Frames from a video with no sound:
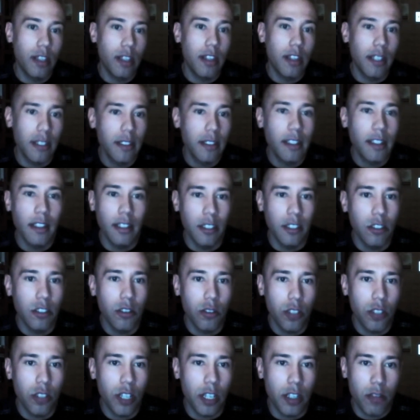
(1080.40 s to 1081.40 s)
things they need to
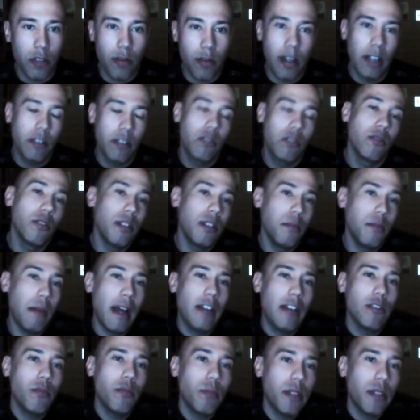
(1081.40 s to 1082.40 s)
change, right? In
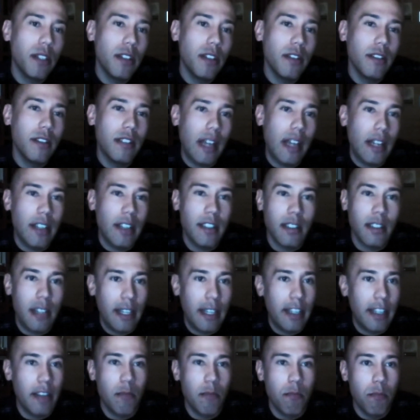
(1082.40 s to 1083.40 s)
my opinion, that is
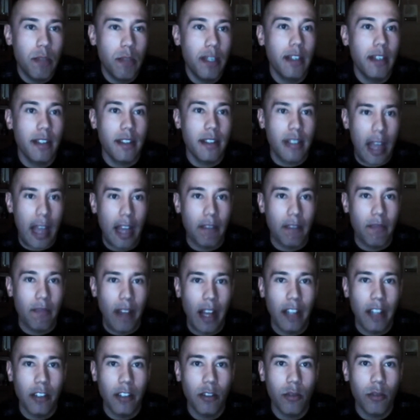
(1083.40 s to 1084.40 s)
like the biggest add
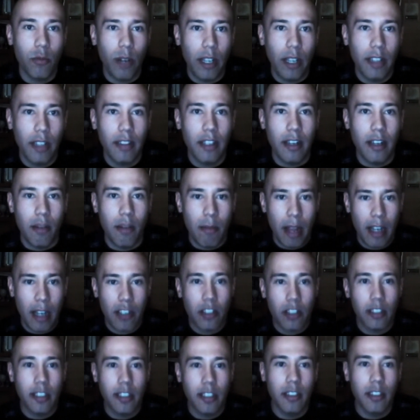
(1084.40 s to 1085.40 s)
value, right? That I'm
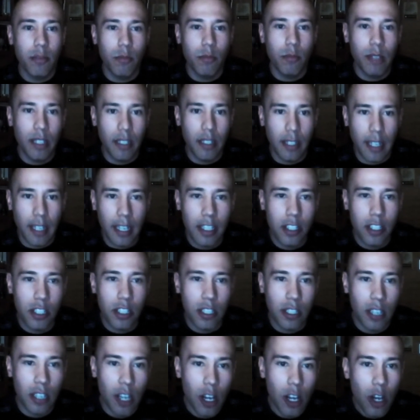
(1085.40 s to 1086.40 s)
actually going to be
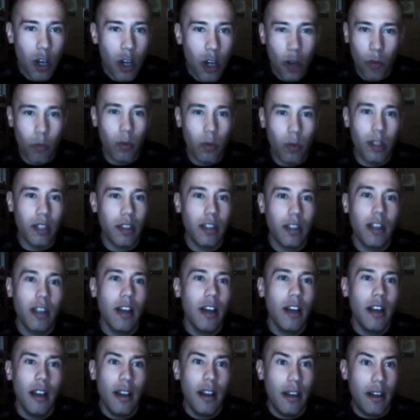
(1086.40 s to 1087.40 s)
engaging with
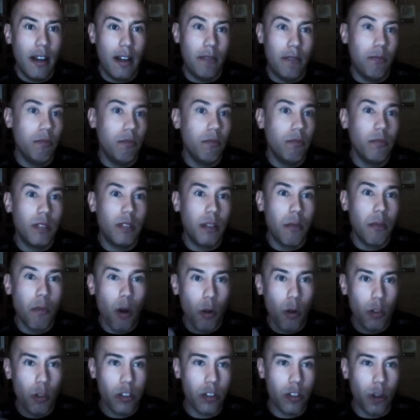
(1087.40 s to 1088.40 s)
the
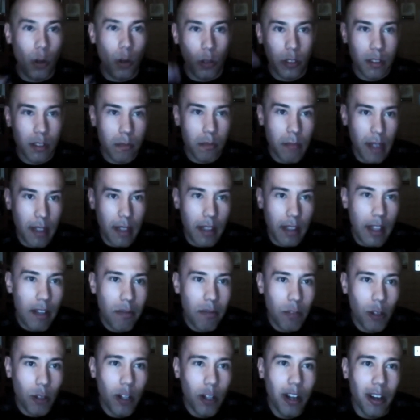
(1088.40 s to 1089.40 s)
most ultimate
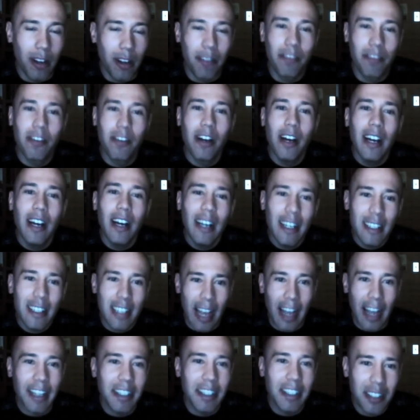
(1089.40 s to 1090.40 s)
level of
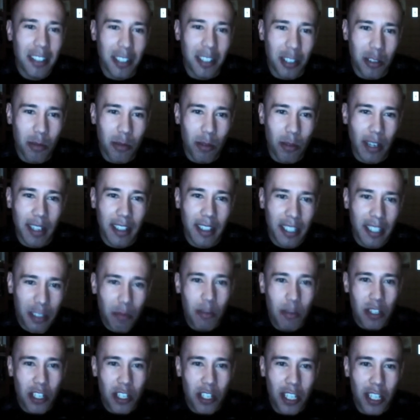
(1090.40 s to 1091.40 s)
scientist, right? This
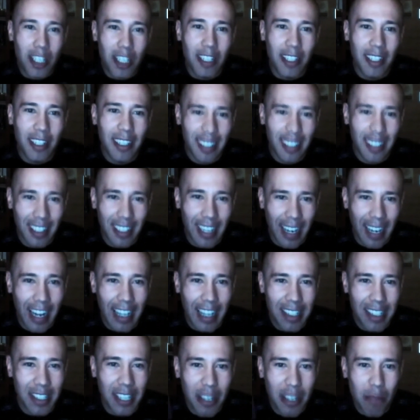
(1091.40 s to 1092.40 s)
machine that
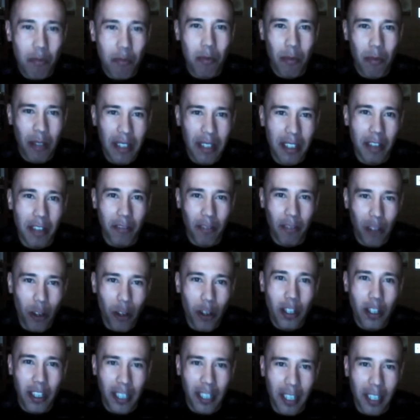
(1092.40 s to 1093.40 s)
has the capability of
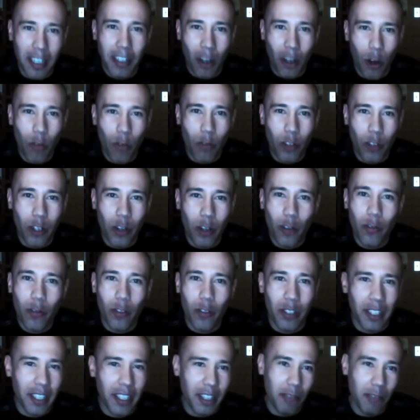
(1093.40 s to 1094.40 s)
learning over and over
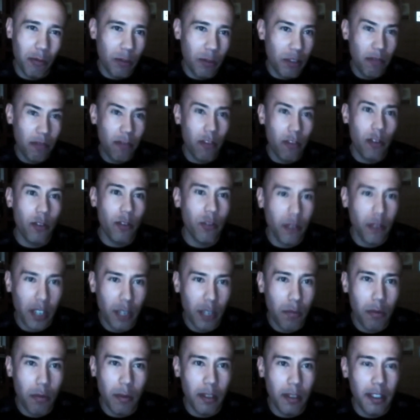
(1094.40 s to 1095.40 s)
again with further
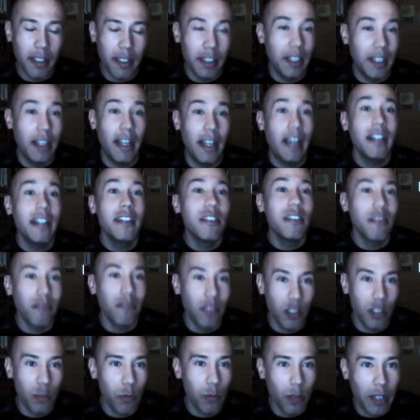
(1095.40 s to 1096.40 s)
capability than any of
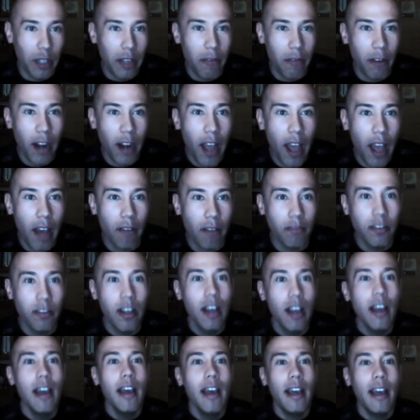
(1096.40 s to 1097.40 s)
us will ever have.
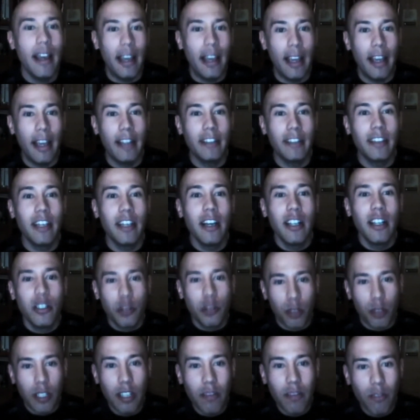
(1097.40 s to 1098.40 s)
And
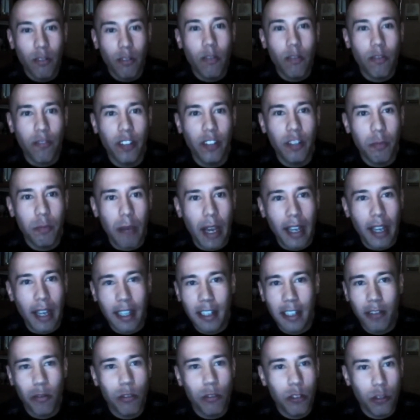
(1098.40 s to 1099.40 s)
to give you feedback
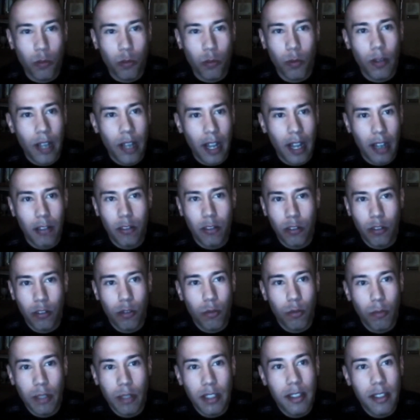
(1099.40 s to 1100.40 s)
in order to react to your
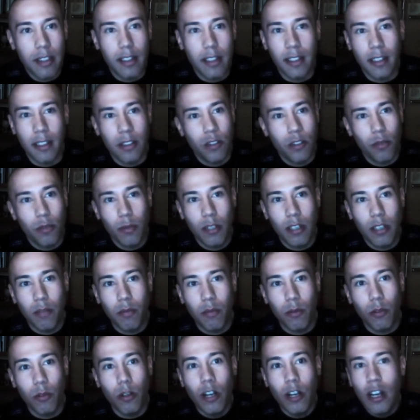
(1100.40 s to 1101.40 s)
business and to be
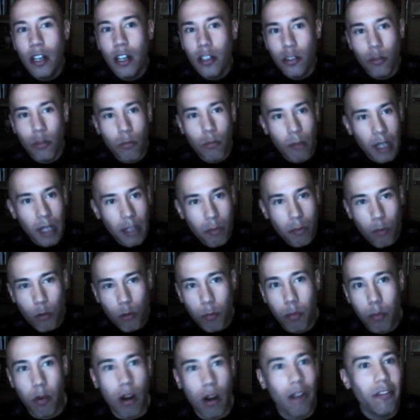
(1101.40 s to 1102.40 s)
able to make more
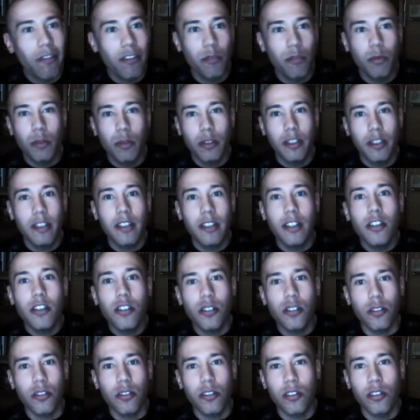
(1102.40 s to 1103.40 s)
profitable
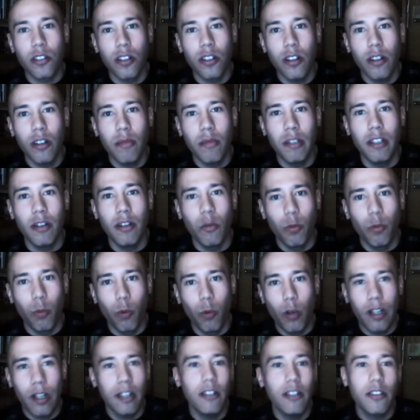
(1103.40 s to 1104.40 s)
decisions. I mean,
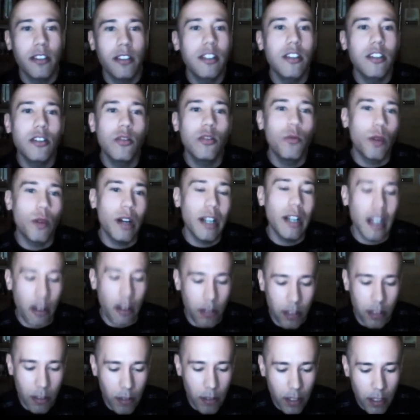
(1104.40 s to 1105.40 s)
what else can you want
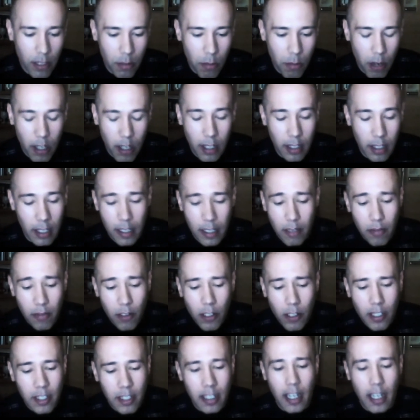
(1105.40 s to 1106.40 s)
out there in the market? That's
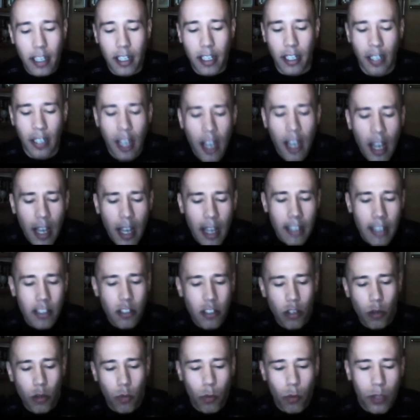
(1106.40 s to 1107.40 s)
very exciting. And
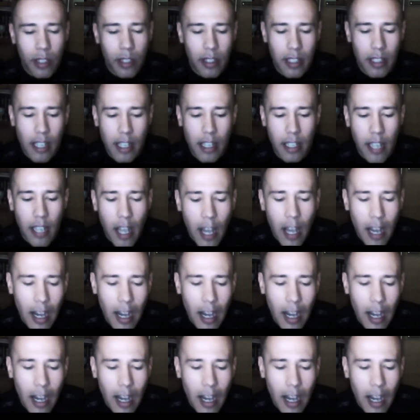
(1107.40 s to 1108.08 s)
so with that,